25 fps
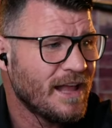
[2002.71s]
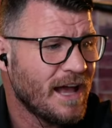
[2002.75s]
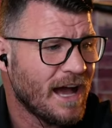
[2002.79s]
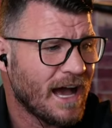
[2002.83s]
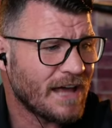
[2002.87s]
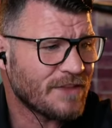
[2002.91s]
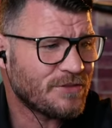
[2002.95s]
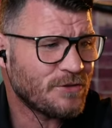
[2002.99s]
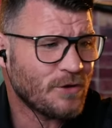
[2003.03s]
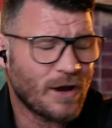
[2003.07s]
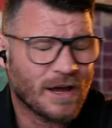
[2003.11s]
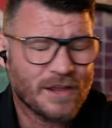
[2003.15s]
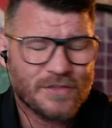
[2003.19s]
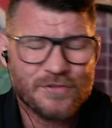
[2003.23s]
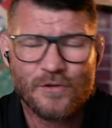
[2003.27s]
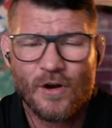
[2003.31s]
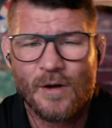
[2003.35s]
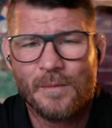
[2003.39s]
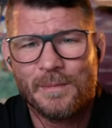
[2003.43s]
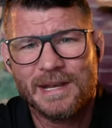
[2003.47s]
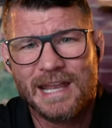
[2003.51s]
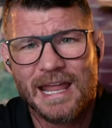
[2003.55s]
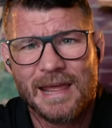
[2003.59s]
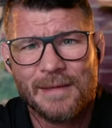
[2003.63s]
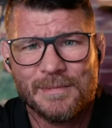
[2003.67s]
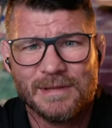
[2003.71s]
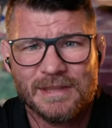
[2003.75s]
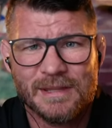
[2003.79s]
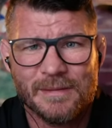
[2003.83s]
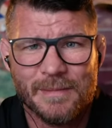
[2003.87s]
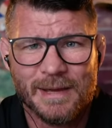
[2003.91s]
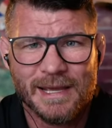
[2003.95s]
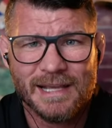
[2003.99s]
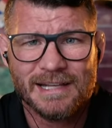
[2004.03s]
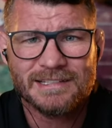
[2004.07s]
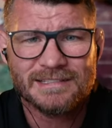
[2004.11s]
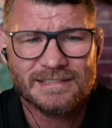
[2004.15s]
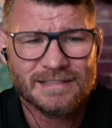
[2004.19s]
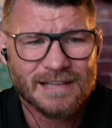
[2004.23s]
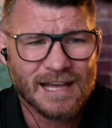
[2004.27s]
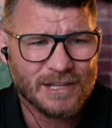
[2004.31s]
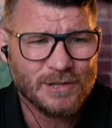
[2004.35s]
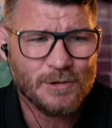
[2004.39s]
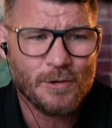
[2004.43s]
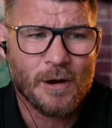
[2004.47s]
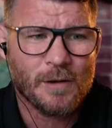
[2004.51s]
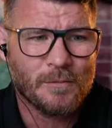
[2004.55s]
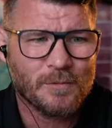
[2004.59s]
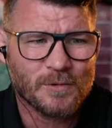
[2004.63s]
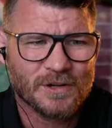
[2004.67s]
I thought I'd throw my name in the mix. I
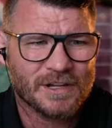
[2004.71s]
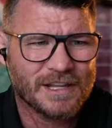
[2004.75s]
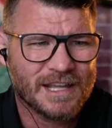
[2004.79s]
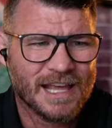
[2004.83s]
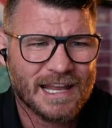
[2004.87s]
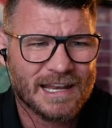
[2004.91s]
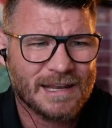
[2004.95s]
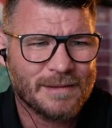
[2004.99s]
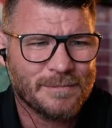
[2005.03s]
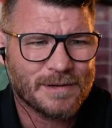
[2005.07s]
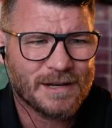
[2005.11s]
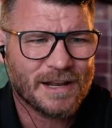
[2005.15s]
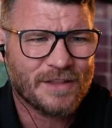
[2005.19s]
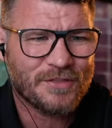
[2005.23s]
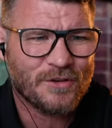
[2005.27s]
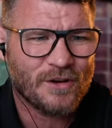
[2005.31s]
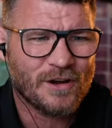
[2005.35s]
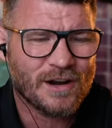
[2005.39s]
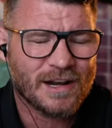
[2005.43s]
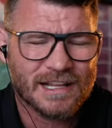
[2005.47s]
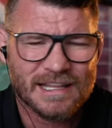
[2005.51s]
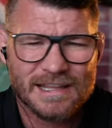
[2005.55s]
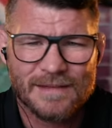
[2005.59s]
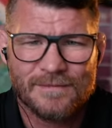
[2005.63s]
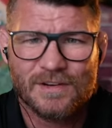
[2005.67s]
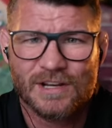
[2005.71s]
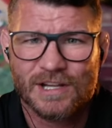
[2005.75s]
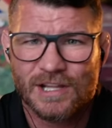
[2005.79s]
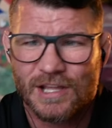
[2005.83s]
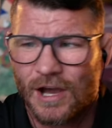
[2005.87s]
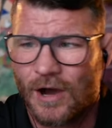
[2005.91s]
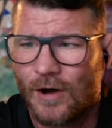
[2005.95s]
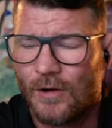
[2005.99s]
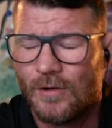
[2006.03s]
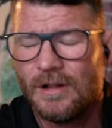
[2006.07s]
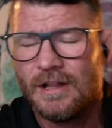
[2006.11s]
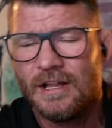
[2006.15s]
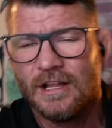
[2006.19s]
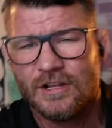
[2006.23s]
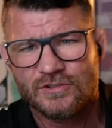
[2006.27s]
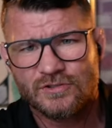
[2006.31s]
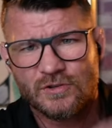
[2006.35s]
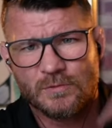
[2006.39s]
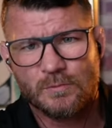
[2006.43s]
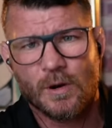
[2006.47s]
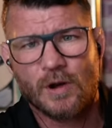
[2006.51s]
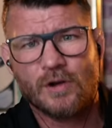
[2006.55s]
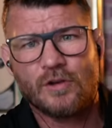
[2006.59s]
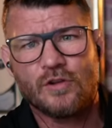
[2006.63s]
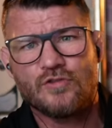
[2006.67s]
knew I wouldn't get it, but I thought I'd give it a go. So
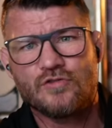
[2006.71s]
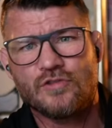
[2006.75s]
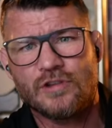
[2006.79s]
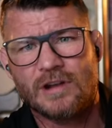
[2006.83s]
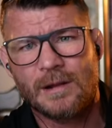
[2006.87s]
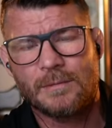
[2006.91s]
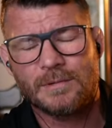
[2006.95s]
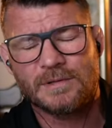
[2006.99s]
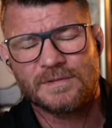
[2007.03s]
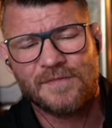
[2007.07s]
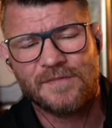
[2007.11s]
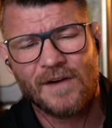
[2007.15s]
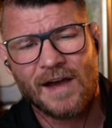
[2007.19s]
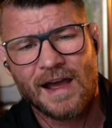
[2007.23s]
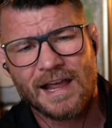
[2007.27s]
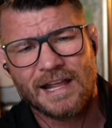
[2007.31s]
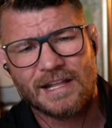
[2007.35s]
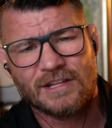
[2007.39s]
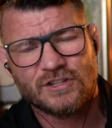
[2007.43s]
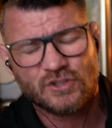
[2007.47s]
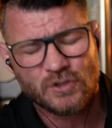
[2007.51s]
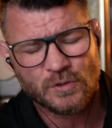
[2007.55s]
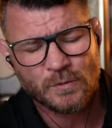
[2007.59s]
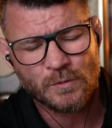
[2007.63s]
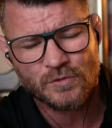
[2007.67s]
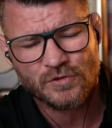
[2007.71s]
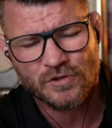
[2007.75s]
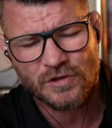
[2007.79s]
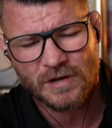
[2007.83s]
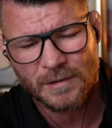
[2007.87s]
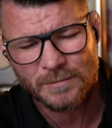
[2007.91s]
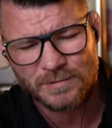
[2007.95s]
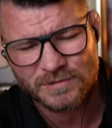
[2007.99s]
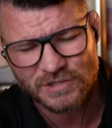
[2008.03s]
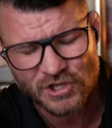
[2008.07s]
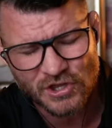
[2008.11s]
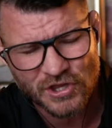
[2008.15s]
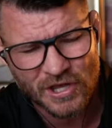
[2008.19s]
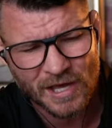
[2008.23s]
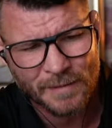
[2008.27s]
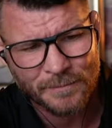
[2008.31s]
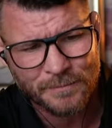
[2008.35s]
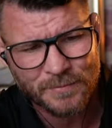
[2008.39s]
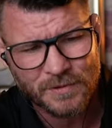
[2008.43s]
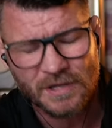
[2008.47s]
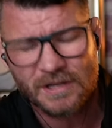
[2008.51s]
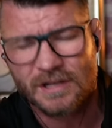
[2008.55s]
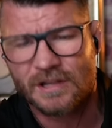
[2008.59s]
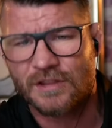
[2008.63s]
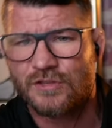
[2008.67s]
one hundred, I was fighting. two hundred, I was a
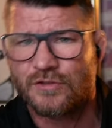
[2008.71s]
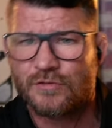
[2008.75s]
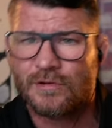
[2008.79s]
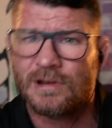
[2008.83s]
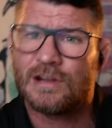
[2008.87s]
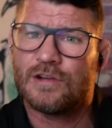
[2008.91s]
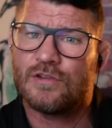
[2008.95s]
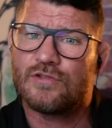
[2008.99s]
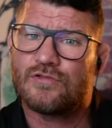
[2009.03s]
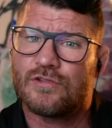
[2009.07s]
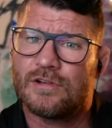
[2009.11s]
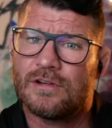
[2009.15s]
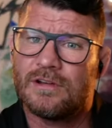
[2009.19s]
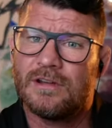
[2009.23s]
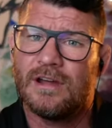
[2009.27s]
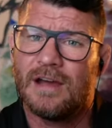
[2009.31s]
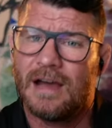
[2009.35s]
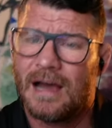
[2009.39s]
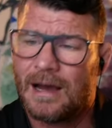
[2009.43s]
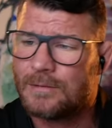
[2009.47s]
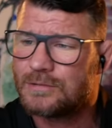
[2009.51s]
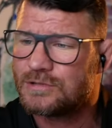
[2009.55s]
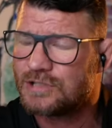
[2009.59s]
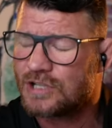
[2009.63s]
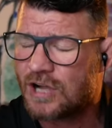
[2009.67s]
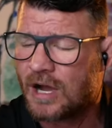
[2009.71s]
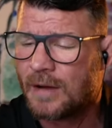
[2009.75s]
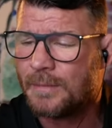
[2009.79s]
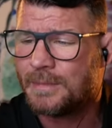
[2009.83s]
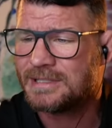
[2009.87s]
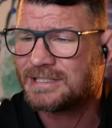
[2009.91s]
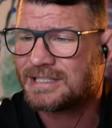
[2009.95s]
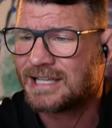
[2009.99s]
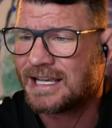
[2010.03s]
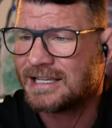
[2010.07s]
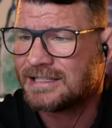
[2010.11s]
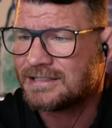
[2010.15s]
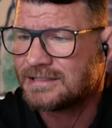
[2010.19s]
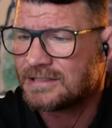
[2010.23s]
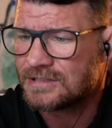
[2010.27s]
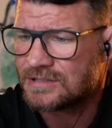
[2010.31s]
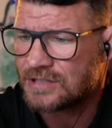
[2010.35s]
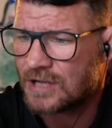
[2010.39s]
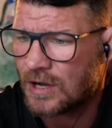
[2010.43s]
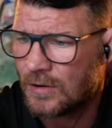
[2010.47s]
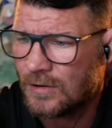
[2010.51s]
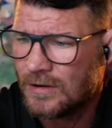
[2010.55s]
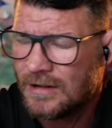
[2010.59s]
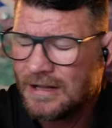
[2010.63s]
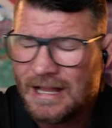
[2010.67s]
champion. And three hundred, I was a commentator.
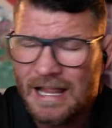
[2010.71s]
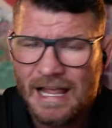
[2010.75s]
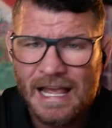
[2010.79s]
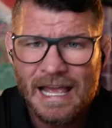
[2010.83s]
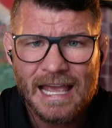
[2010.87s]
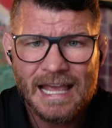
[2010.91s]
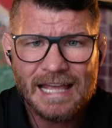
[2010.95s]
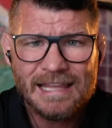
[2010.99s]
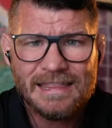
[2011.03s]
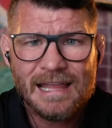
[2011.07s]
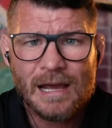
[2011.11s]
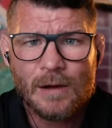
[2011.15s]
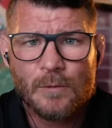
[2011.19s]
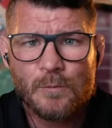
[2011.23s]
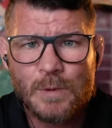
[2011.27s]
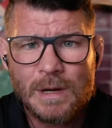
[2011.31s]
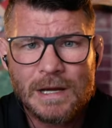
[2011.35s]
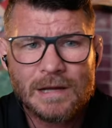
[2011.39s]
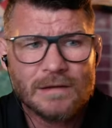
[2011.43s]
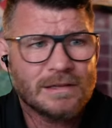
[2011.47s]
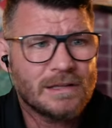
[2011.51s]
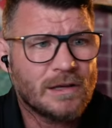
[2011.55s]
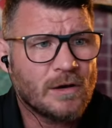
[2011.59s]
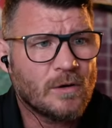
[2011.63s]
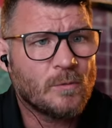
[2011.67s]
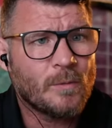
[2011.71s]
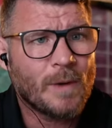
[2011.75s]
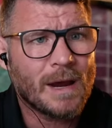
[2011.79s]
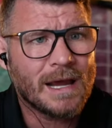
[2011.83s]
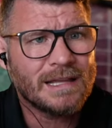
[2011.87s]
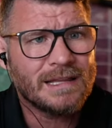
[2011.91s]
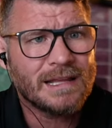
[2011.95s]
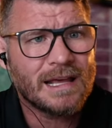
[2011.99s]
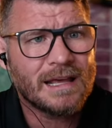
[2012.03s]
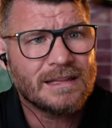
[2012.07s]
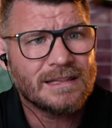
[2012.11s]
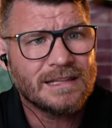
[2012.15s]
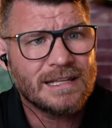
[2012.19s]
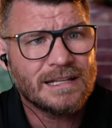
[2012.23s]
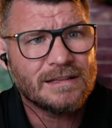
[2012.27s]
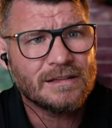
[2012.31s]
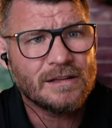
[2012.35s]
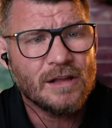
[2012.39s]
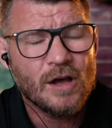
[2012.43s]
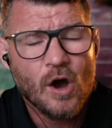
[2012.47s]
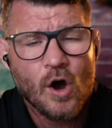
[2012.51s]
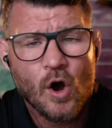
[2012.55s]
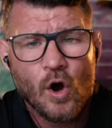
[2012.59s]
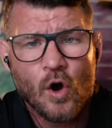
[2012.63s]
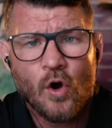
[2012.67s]
So in that weird little way, that little
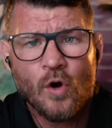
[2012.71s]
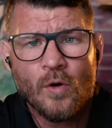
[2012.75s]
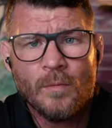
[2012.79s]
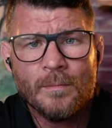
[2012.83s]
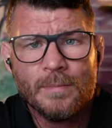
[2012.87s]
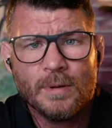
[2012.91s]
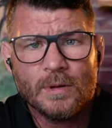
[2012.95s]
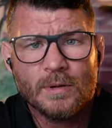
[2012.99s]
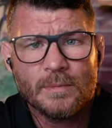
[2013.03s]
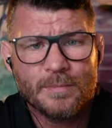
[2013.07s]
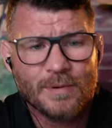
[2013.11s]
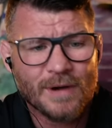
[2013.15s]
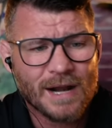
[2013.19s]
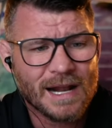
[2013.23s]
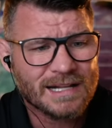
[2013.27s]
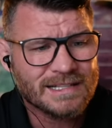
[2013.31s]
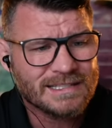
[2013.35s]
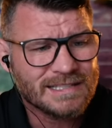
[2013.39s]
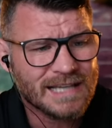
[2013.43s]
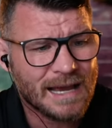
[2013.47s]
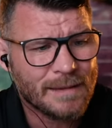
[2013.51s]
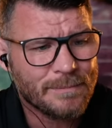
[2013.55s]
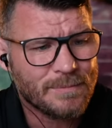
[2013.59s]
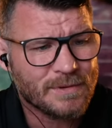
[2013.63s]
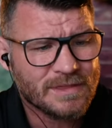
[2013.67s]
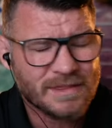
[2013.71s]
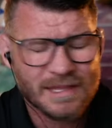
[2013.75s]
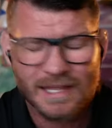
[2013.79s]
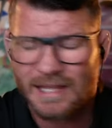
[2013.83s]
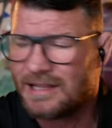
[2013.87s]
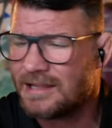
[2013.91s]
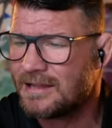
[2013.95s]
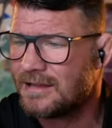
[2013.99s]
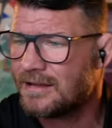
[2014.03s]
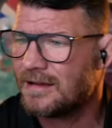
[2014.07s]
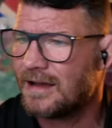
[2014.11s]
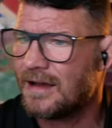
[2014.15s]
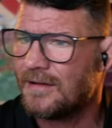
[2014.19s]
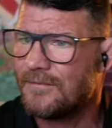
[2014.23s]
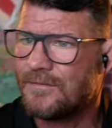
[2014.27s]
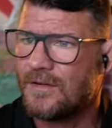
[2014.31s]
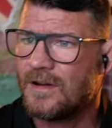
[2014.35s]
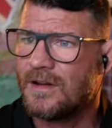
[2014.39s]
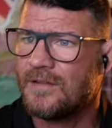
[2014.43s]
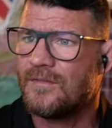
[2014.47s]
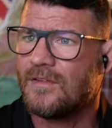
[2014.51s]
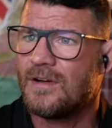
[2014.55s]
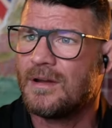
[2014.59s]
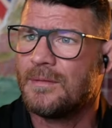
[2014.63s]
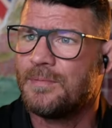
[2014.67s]
humble brag type of thing, I'm very,
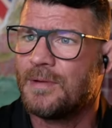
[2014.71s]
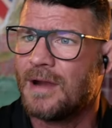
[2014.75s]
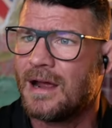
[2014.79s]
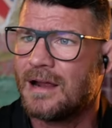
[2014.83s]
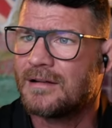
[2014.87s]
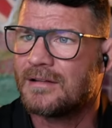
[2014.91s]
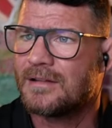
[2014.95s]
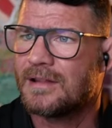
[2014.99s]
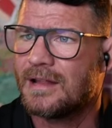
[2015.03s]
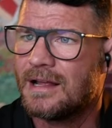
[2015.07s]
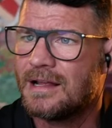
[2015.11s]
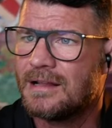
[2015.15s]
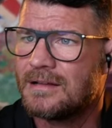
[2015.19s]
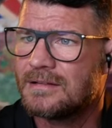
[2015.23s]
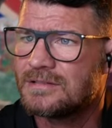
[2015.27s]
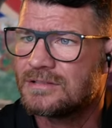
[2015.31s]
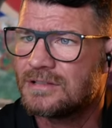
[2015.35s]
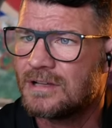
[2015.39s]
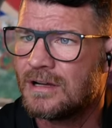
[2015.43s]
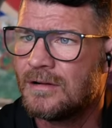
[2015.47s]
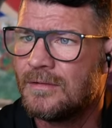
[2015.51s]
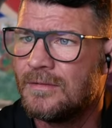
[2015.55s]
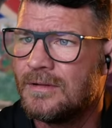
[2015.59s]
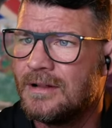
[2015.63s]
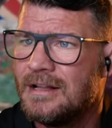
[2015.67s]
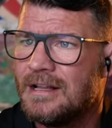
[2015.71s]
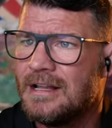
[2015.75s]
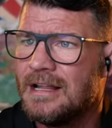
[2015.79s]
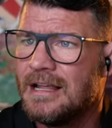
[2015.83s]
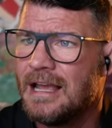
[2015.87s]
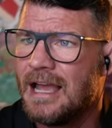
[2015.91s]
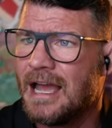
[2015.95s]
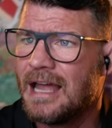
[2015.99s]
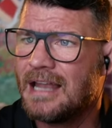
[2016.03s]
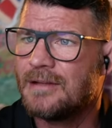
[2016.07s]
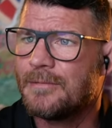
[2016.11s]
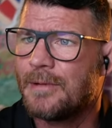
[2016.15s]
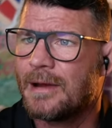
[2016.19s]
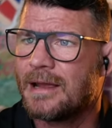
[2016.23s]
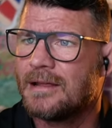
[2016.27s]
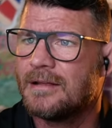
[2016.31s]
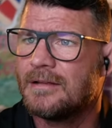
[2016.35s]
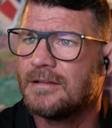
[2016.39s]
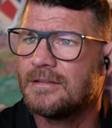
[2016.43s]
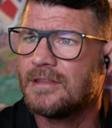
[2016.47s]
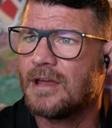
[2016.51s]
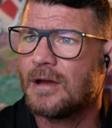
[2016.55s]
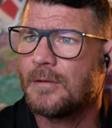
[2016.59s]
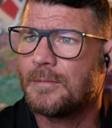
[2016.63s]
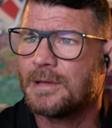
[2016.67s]
very proud of that. So anyway,
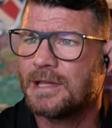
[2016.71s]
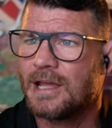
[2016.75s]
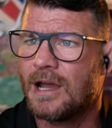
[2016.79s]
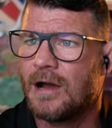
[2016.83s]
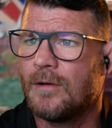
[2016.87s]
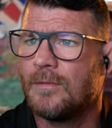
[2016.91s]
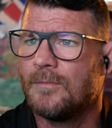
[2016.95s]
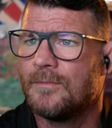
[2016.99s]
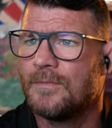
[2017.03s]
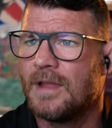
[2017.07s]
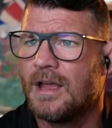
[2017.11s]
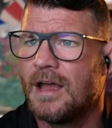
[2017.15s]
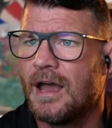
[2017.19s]
there we go.